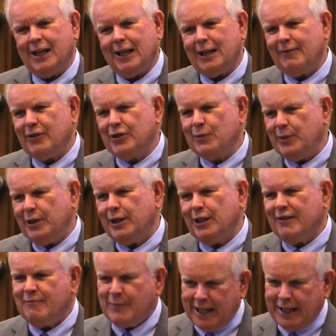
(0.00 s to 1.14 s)
I love her spirit
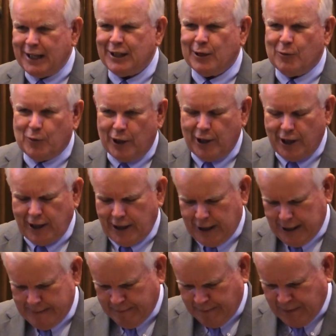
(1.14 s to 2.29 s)
of making it work,
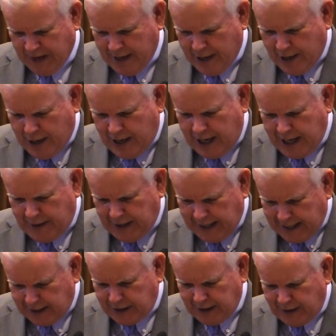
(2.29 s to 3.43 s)

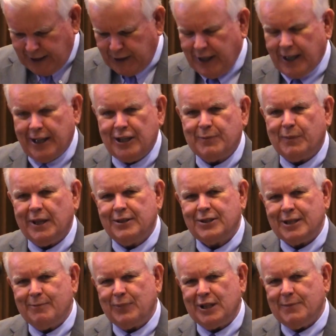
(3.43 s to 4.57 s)
as in this case,
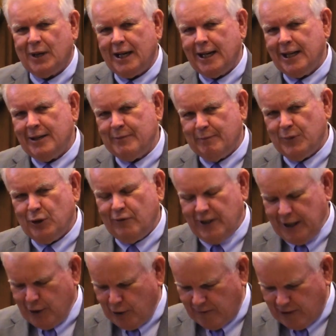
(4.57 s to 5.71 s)
simply by
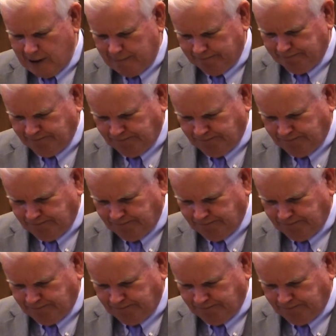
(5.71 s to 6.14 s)
moving over.